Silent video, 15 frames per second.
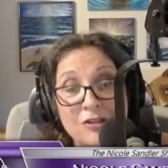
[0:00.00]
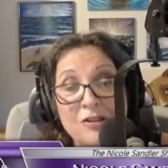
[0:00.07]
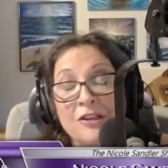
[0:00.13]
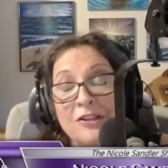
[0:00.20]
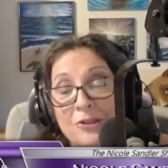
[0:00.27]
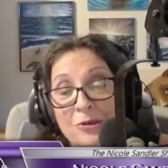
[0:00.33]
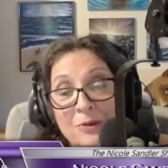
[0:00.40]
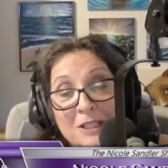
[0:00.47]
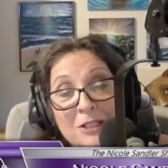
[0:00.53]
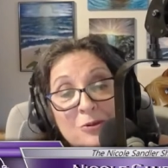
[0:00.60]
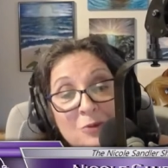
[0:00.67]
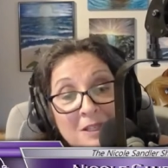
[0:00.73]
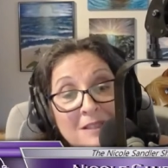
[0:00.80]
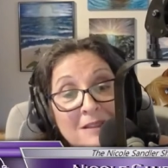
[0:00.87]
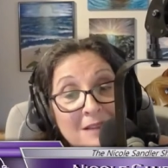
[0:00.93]
the
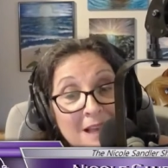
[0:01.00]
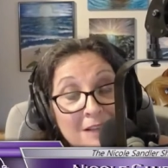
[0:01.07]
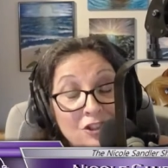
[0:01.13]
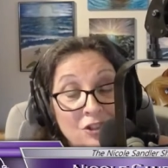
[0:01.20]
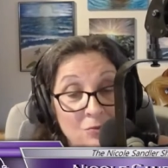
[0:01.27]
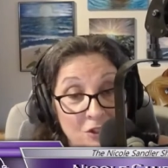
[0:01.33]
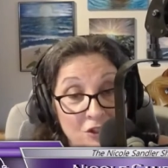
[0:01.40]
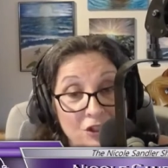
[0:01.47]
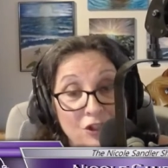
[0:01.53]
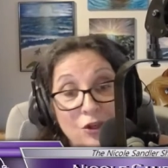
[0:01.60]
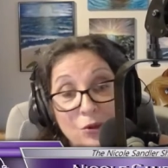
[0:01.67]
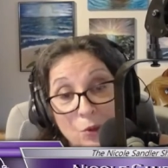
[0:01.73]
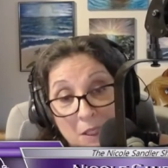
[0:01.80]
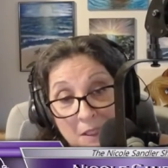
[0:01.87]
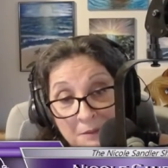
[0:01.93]
2020 election was
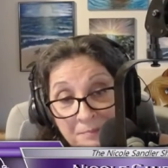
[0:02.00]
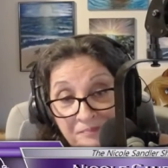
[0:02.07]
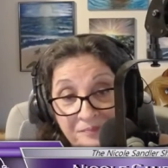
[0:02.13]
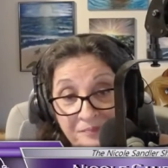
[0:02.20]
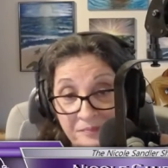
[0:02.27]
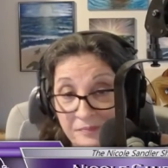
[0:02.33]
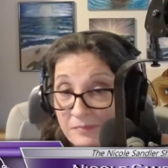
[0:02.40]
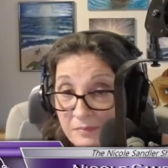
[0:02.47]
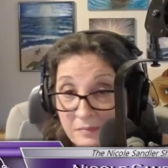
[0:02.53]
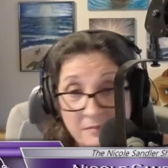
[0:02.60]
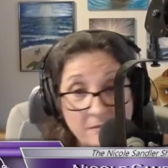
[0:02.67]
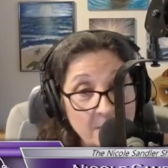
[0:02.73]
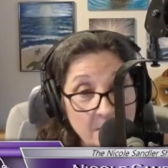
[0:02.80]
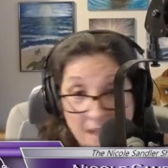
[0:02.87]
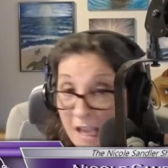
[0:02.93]
secure.
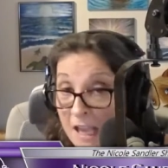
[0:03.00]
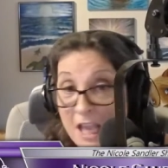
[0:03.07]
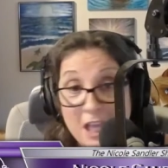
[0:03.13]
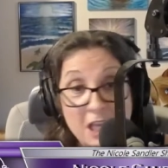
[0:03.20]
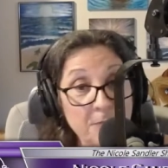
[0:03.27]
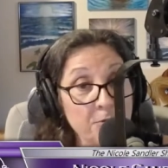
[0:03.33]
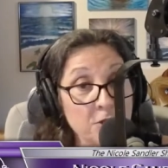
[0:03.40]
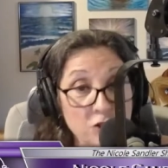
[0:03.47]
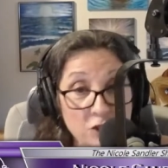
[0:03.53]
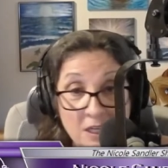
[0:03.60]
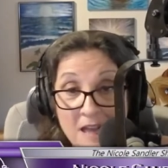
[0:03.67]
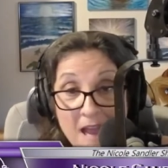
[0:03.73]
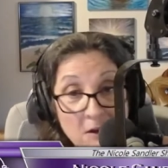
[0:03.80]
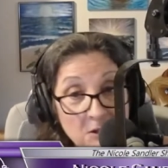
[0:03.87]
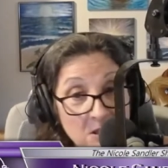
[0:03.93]
He
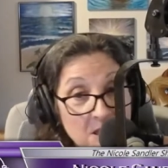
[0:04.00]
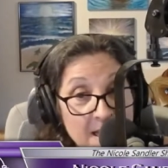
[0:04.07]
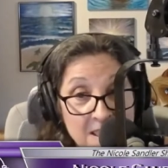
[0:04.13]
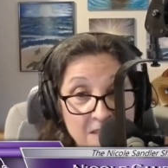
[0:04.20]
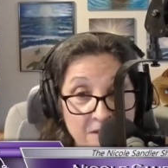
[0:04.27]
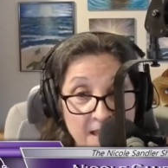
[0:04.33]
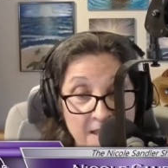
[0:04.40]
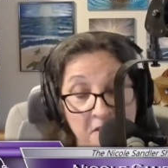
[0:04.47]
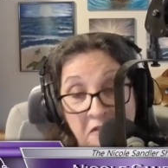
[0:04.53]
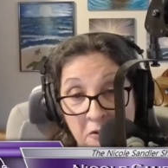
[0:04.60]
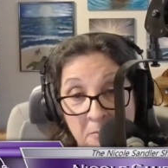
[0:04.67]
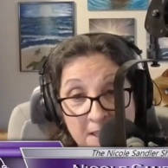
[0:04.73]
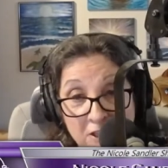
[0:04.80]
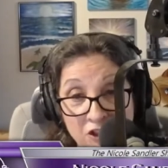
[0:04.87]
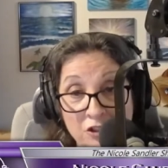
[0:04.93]
blurted out classified
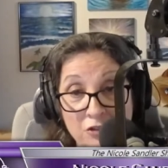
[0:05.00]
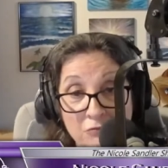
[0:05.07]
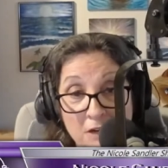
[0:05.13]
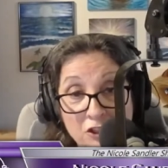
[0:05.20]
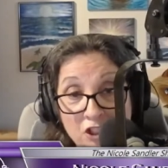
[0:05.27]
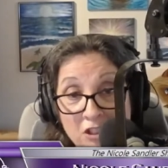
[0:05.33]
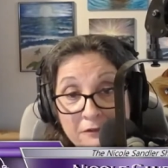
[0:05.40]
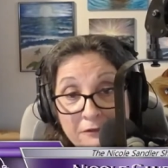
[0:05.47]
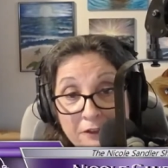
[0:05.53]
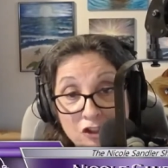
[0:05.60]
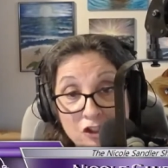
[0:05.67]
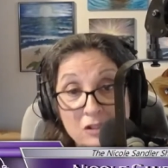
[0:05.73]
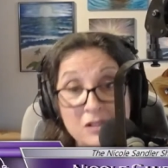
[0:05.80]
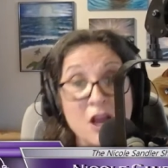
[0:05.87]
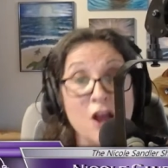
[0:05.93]
information to Russian
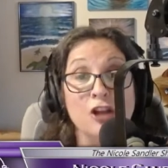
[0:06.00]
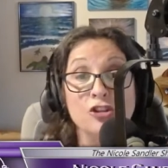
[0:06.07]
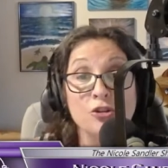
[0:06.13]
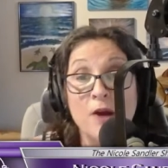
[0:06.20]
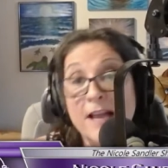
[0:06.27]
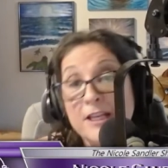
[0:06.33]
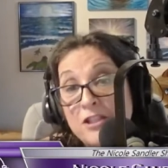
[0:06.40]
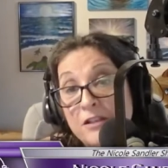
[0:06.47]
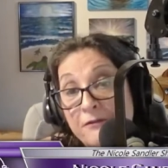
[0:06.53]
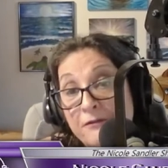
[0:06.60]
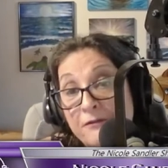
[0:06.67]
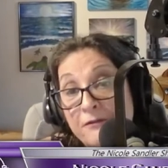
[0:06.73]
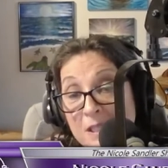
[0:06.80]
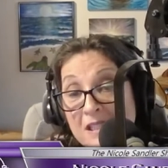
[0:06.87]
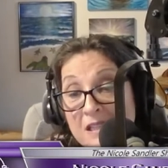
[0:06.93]
officials, tried to
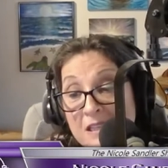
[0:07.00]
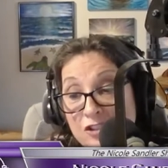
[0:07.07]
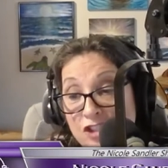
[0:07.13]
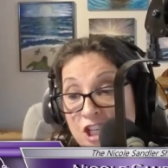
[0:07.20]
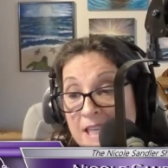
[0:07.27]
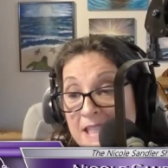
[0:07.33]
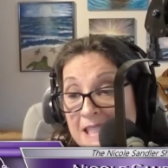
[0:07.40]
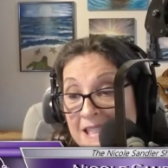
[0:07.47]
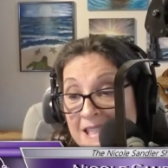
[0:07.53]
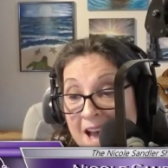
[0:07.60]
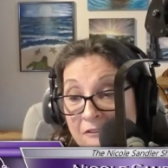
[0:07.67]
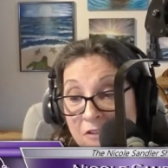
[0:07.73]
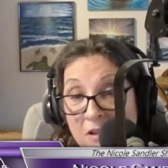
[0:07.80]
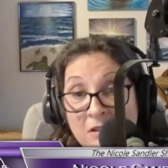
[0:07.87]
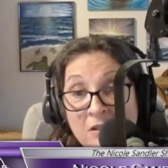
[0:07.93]
force the
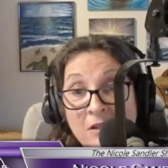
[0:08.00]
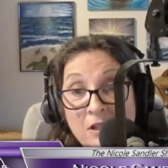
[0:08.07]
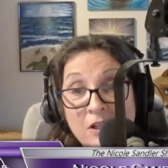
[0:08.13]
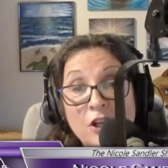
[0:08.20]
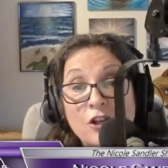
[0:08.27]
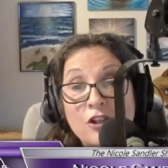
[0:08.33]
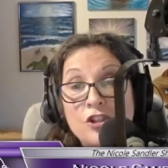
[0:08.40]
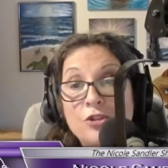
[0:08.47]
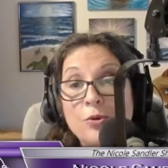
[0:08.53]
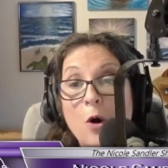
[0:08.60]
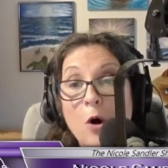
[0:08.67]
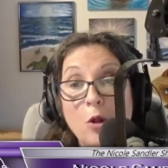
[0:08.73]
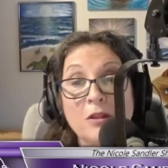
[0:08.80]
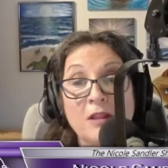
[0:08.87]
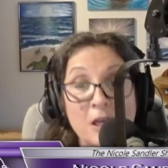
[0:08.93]
G7
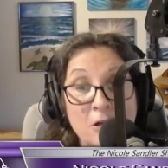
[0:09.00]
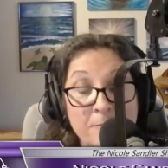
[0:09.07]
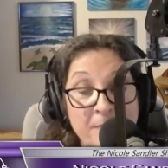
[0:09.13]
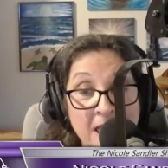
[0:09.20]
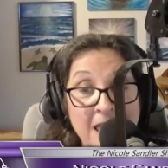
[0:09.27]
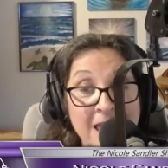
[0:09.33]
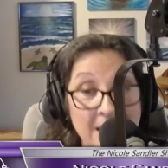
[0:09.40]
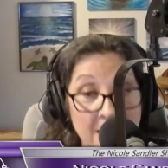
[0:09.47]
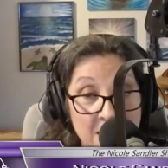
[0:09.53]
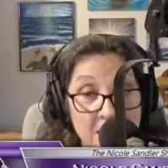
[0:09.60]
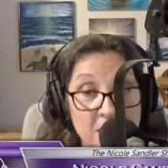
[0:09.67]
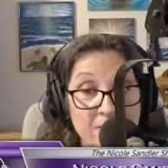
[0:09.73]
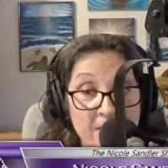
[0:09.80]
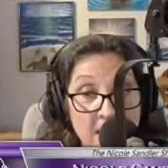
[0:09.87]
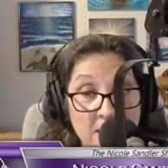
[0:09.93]
to hold their meeting at
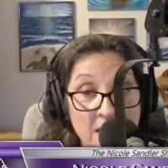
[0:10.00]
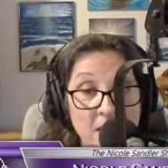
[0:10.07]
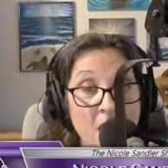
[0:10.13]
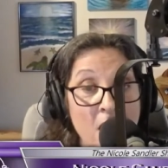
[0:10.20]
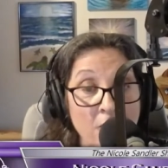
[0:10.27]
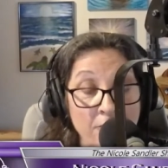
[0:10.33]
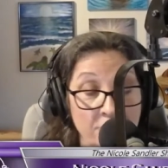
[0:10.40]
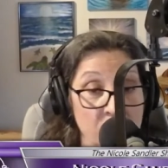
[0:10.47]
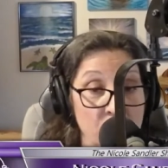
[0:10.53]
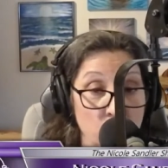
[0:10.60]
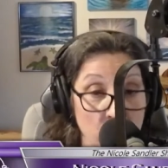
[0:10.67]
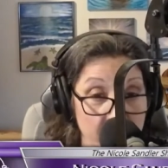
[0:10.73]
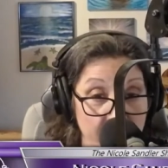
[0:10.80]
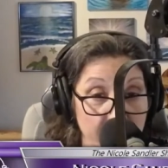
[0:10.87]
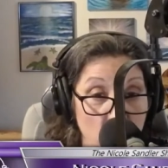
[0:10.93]
his failing golf
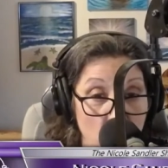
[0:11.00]
resort